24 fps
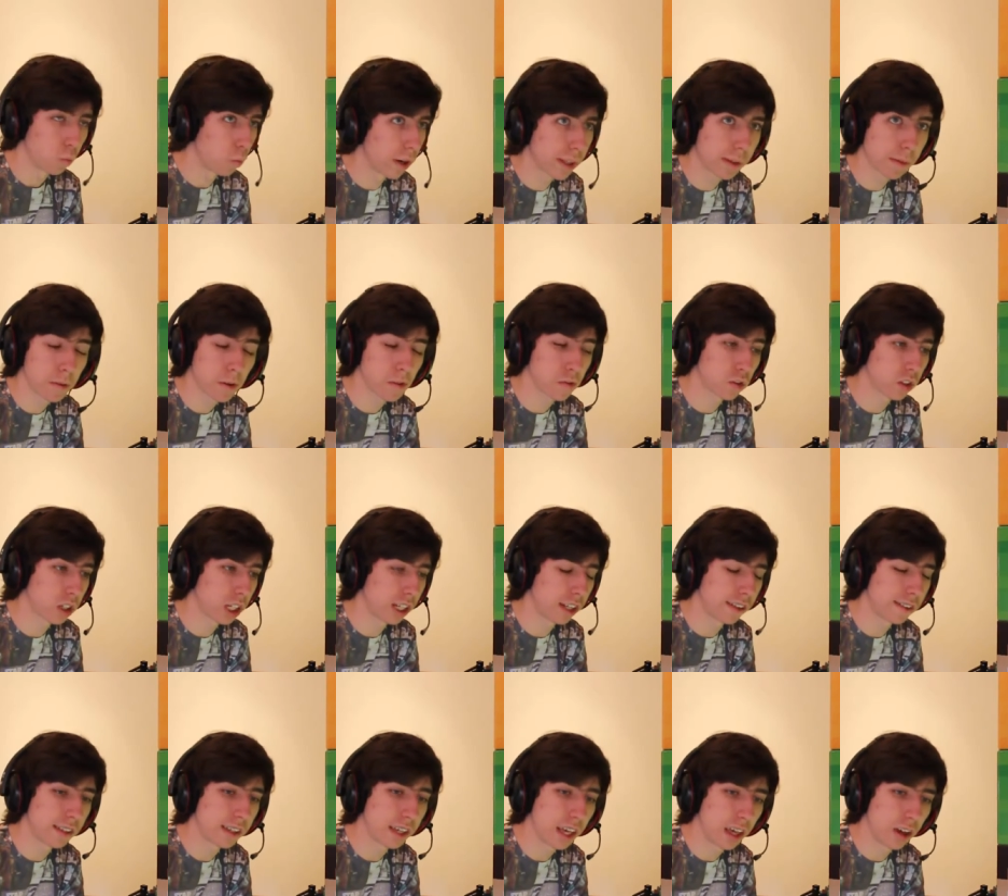What is up everyone, it is
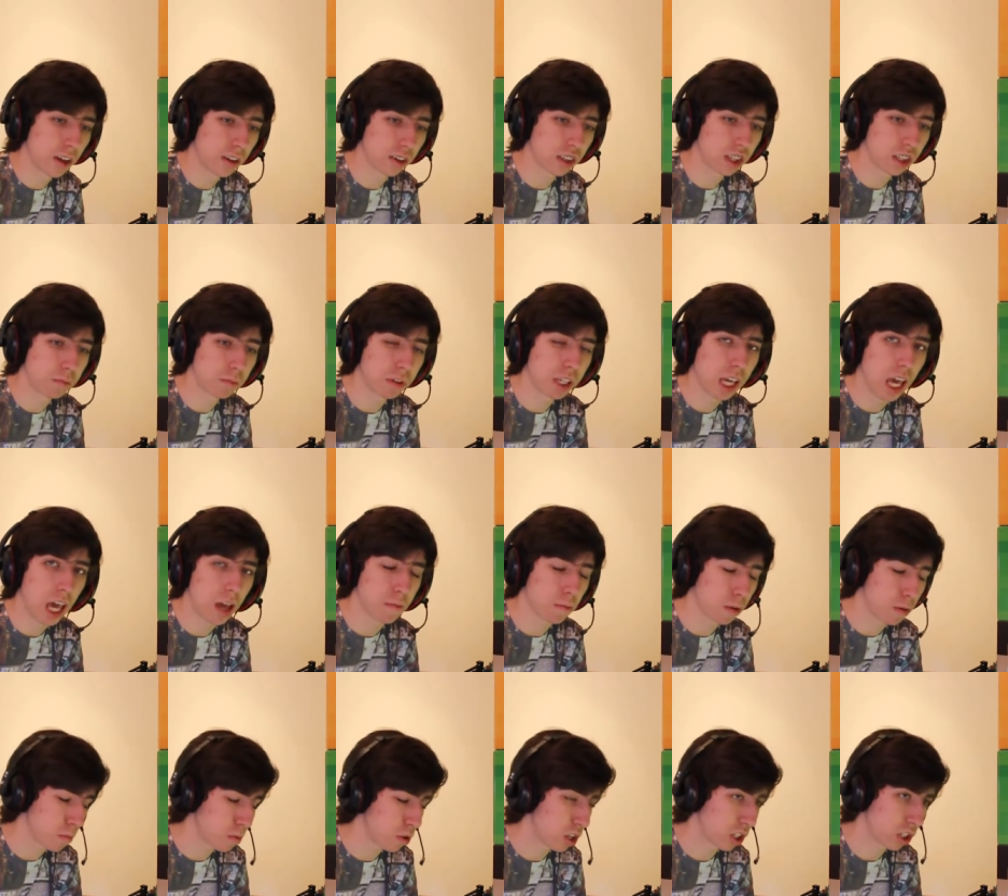the
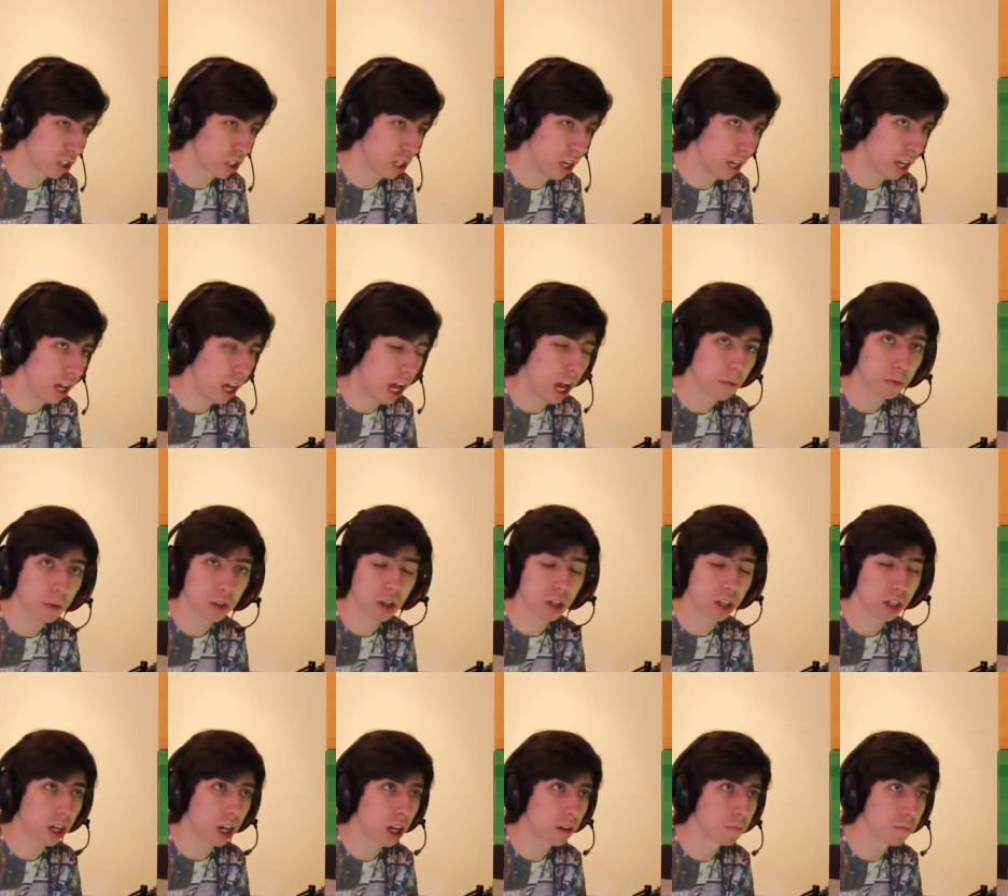LCB production here. I'm just gonna
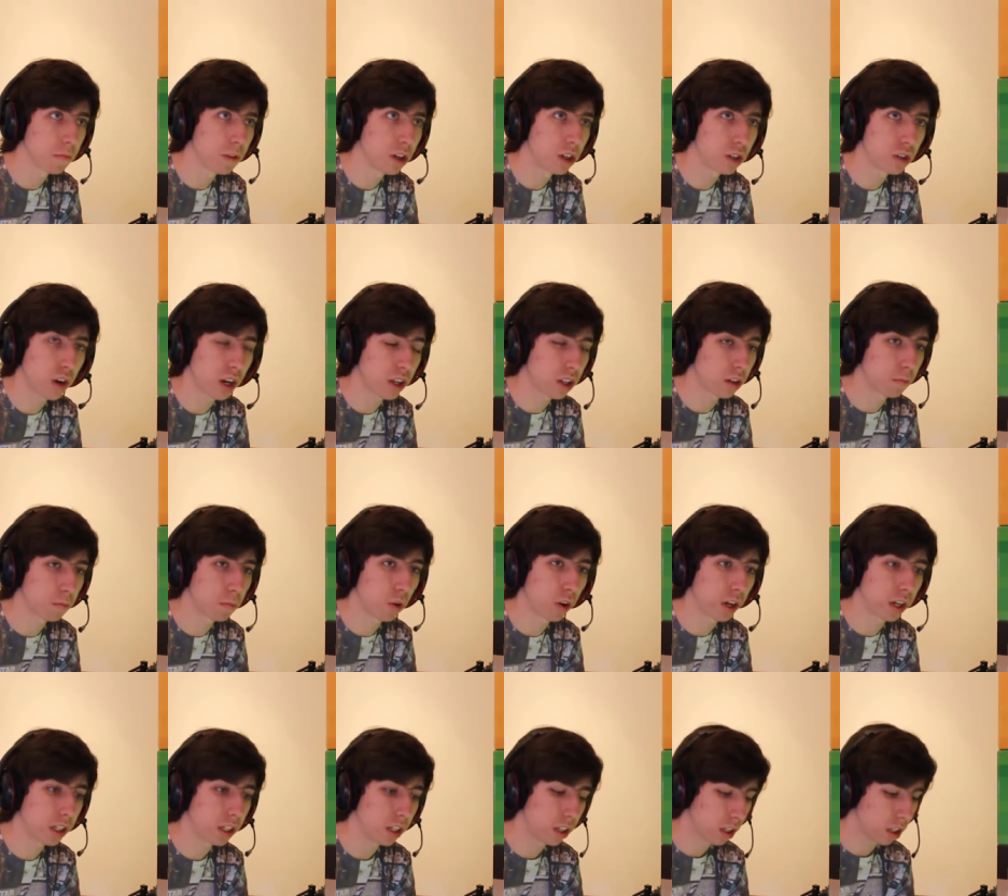come straight to the
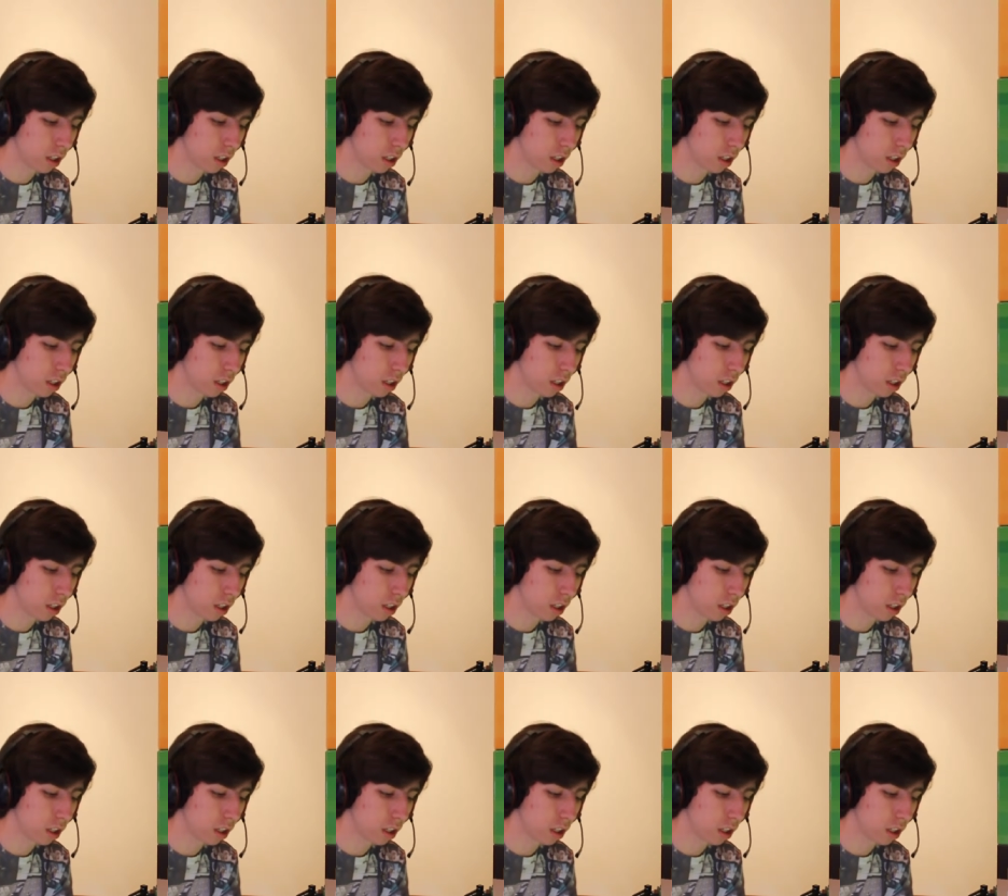point.